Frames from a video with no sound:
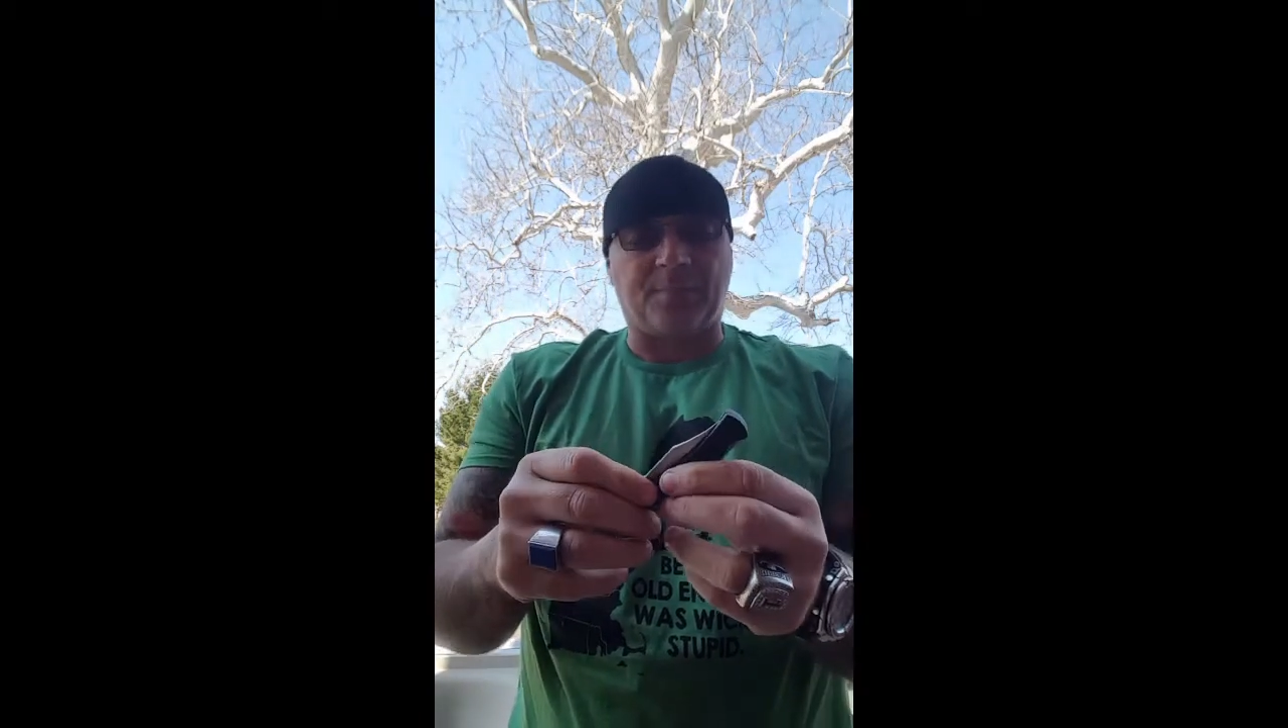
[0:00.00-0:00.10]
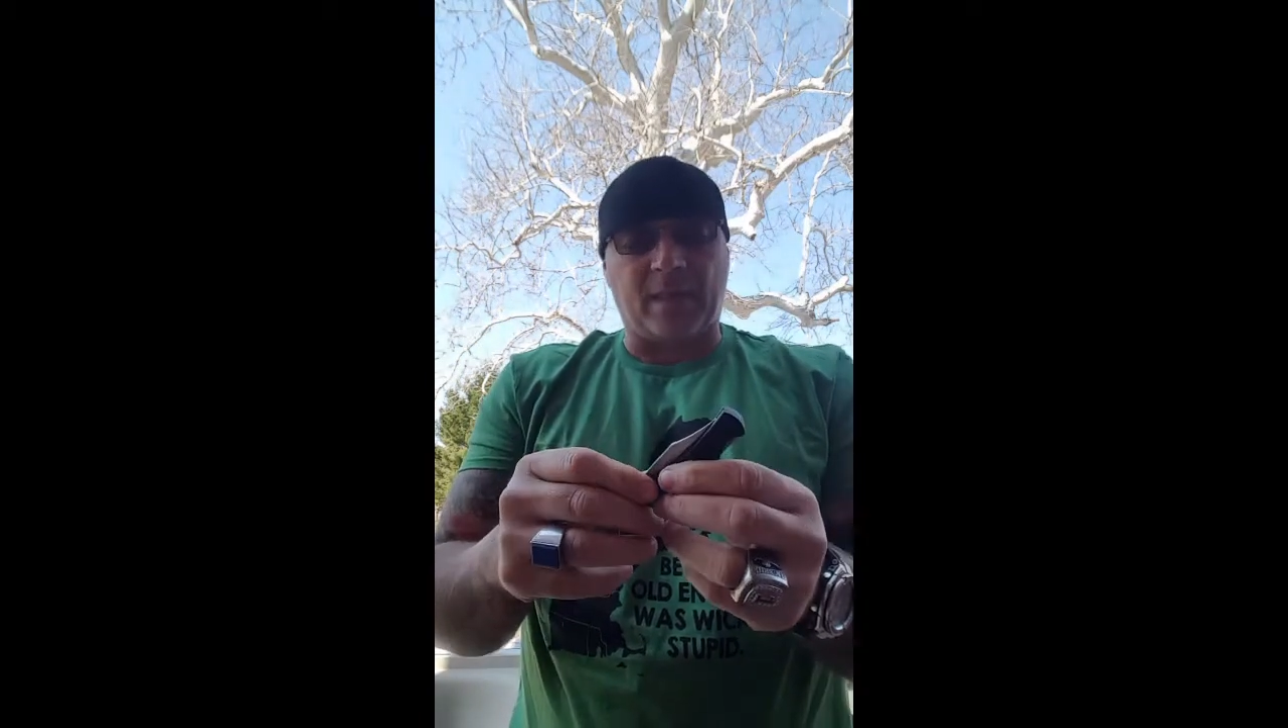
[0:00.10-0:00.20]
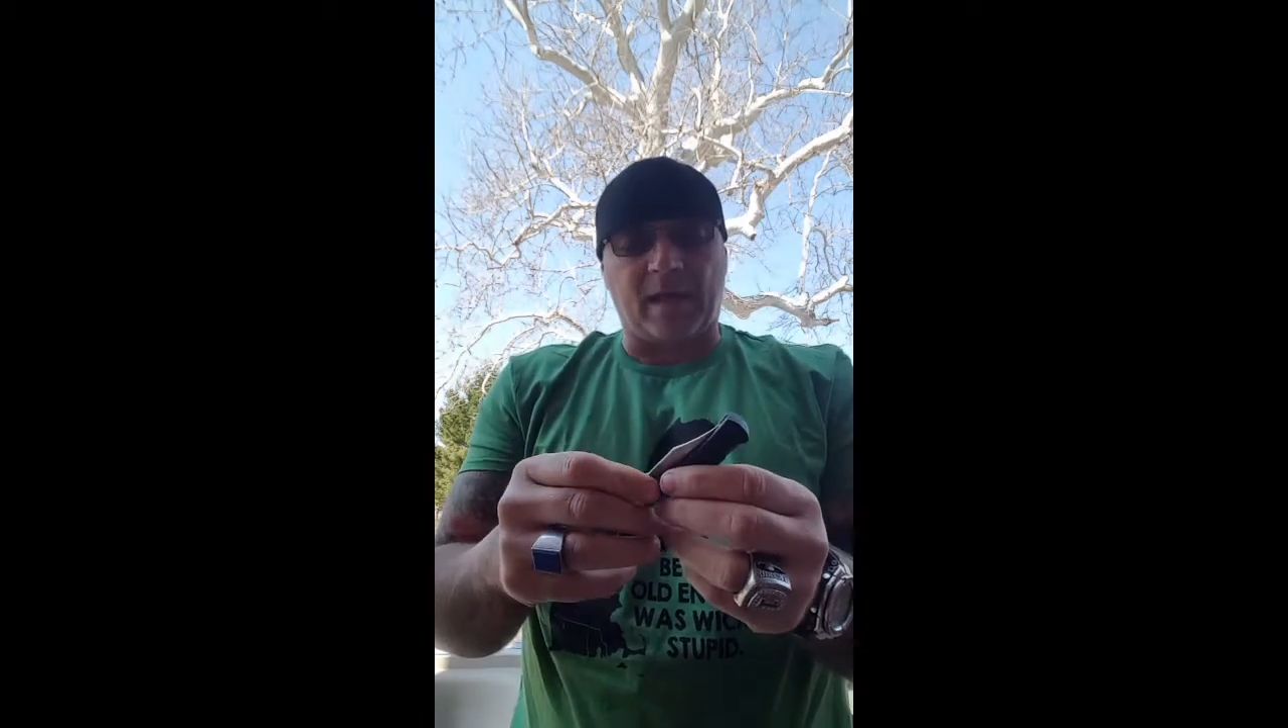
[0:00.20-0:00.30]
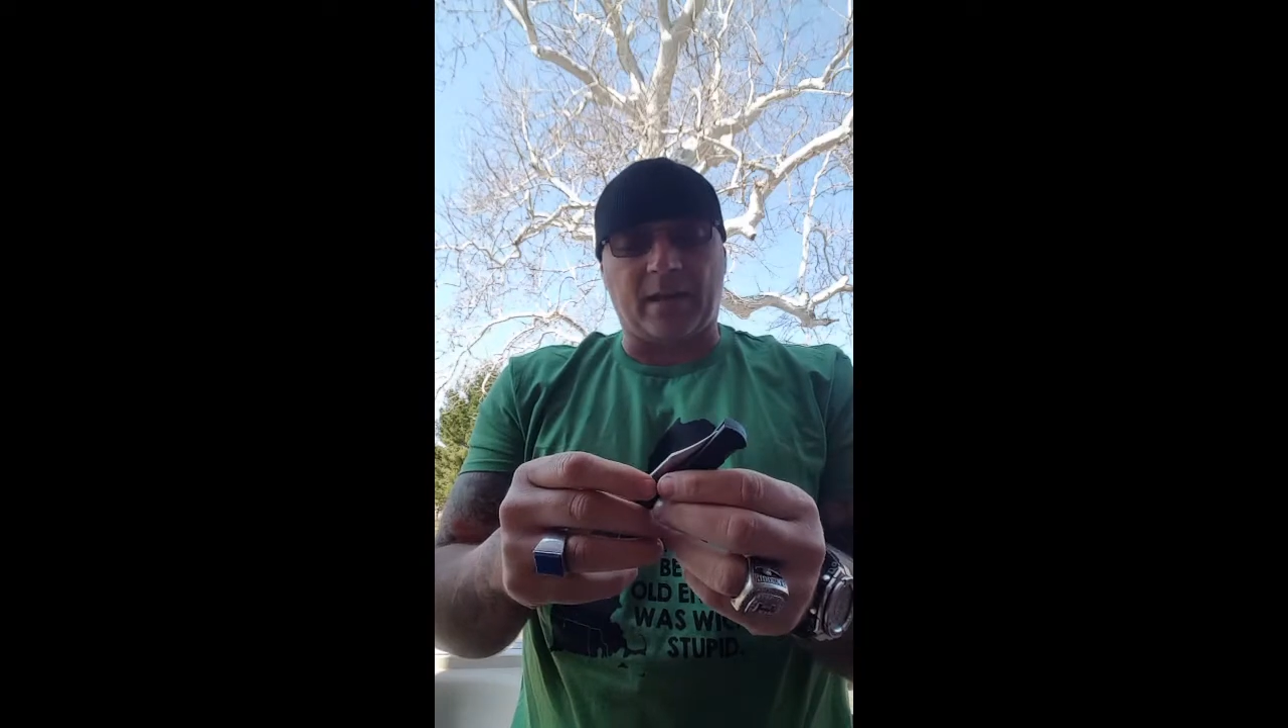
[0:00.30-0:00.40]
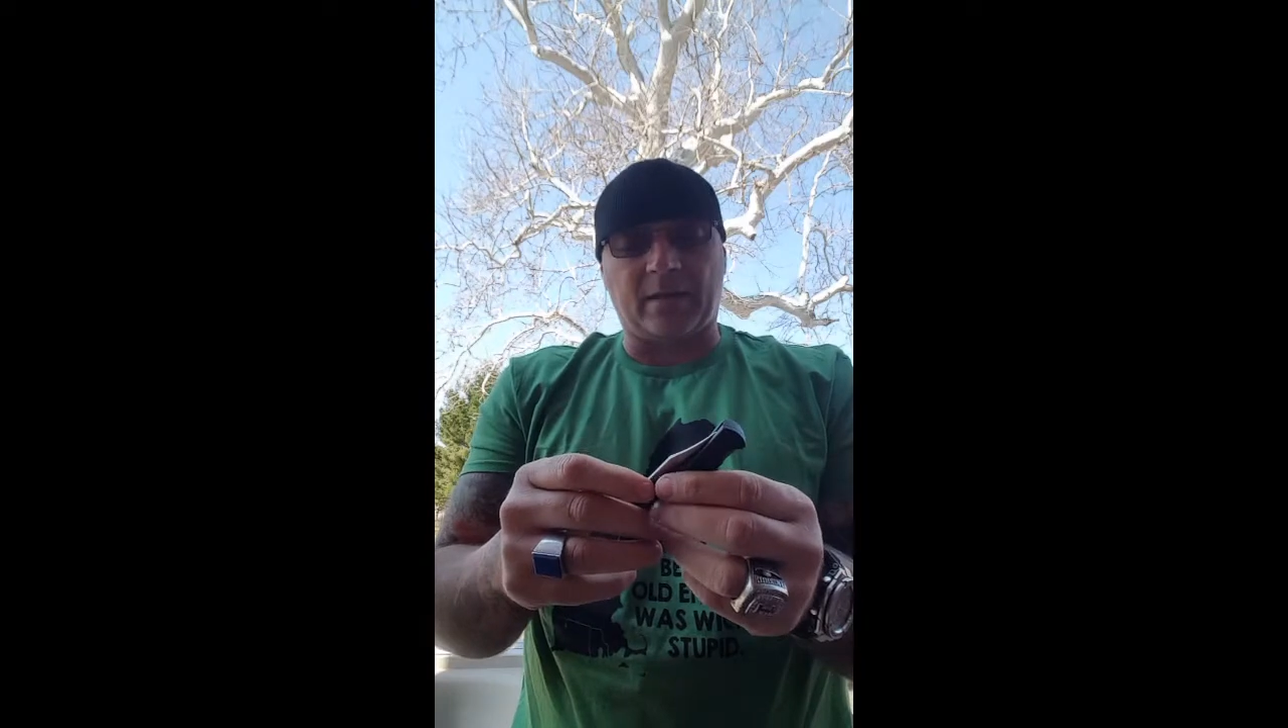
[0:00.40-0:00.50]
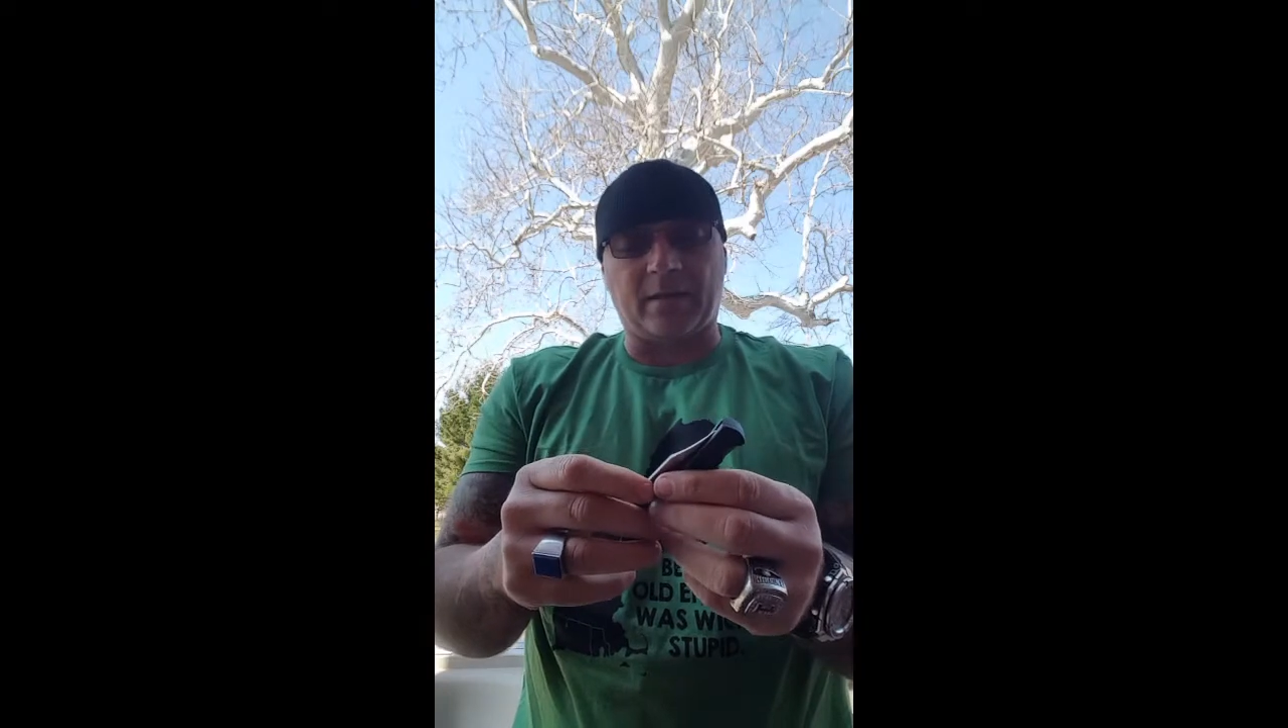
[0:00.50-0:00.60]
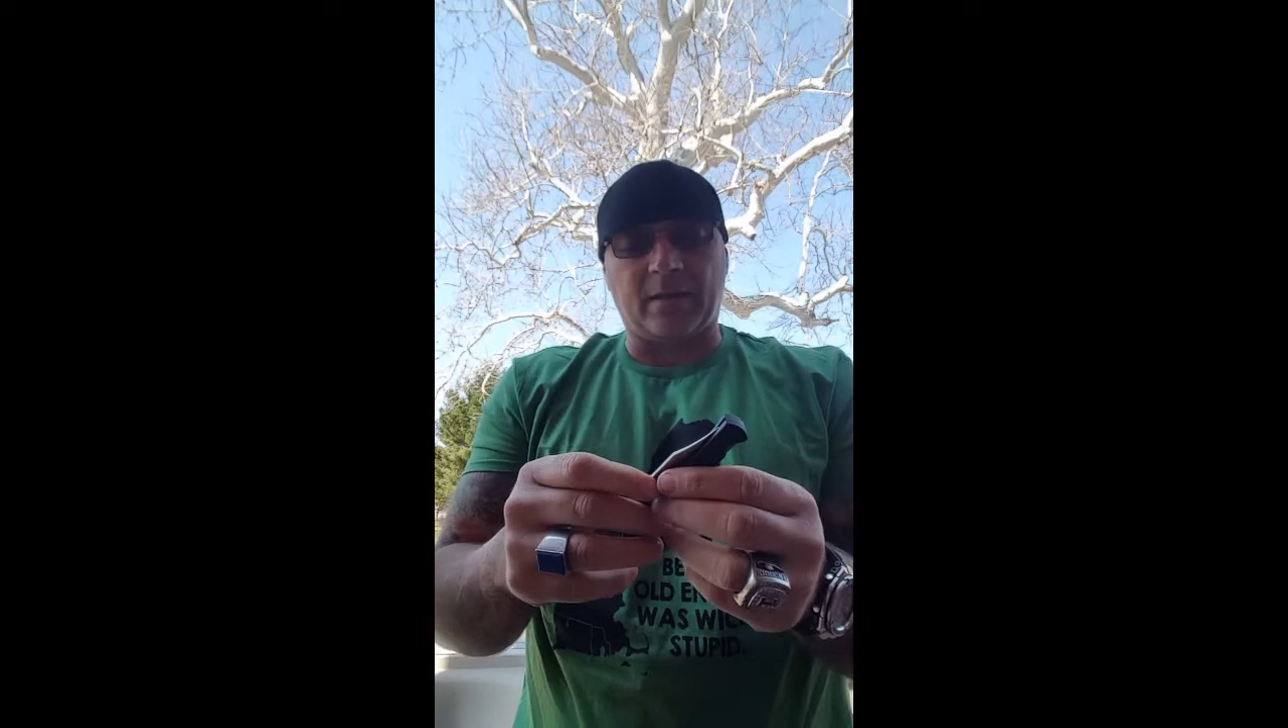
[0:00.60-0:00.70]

that